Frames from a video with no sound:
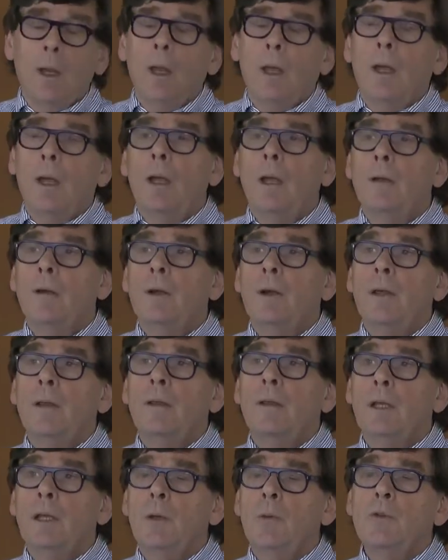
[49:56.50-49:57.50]
And I
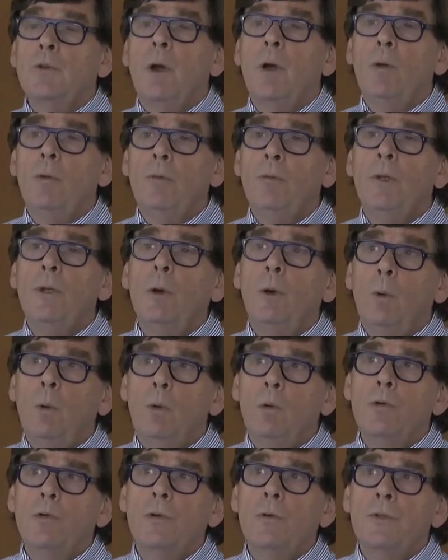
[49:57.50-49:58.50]
think it was of the
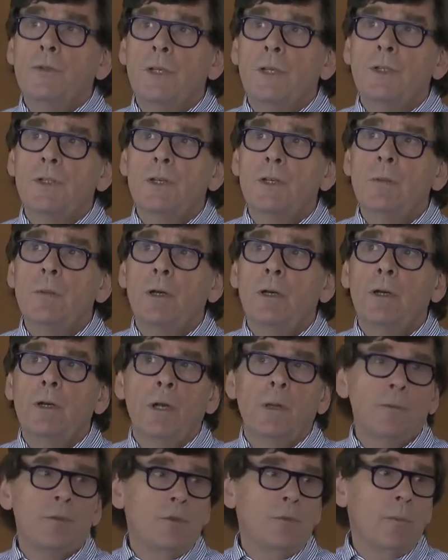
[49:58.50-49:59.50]
order of 60
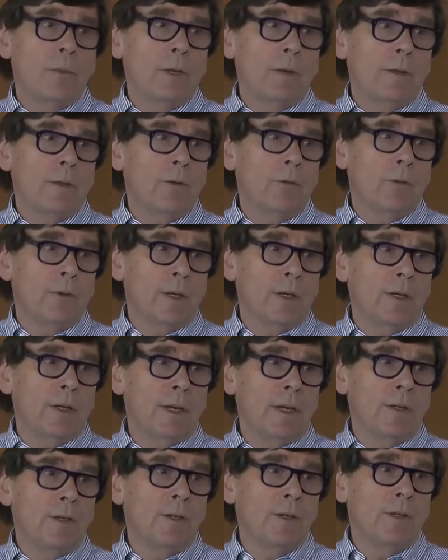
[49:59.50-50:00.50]
milligrams of
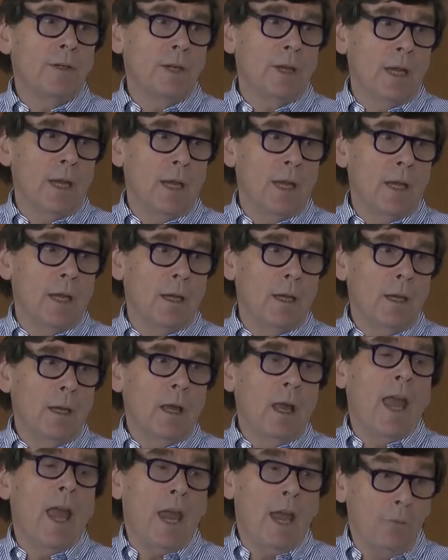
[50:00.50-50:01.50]
methylphenidate a day,
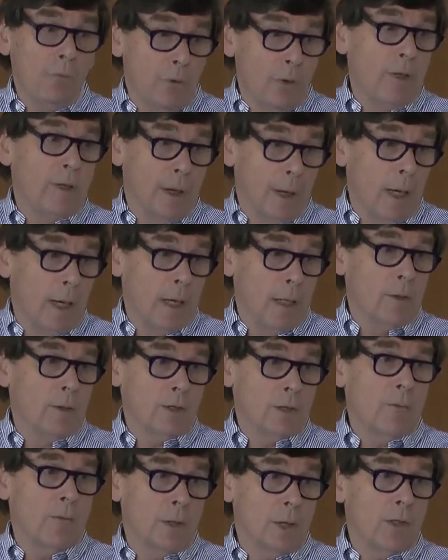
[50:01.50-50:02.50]
every day,
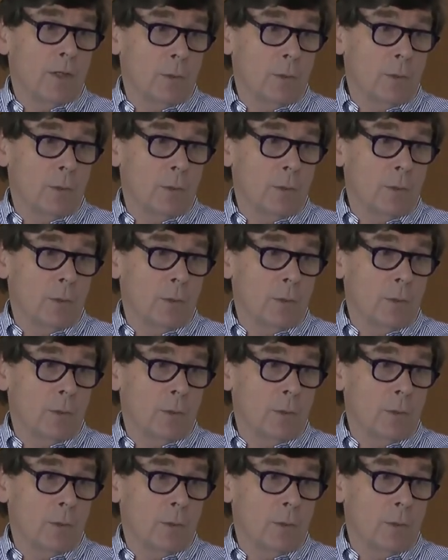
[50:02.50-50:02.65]
seven days a